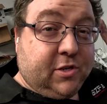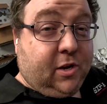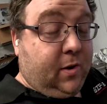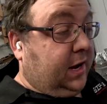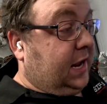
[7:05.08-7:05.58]
just
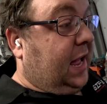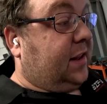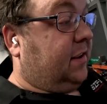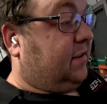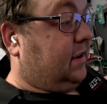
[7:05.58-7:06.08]
so I can
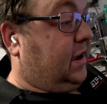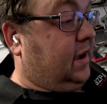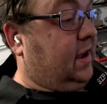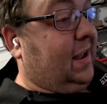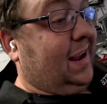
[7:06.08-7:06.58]
get this
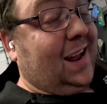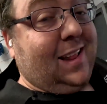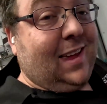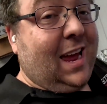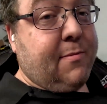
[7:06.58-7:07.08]
get
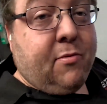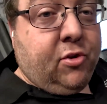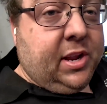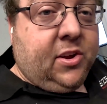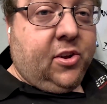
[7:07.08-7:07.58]
the table
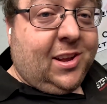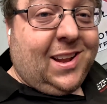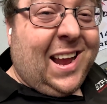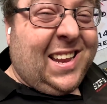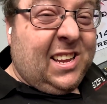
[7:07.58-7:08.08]
running, because
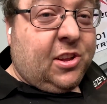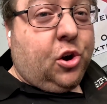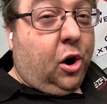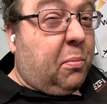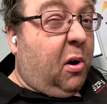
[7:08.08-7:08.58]
I need to
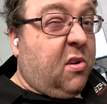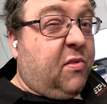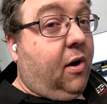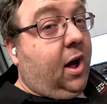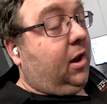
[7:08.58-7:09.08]
cut a
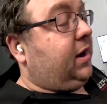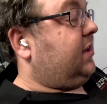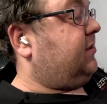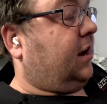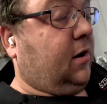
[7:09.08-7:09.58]
profile on
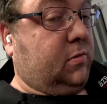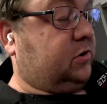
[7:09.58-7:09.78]
it, so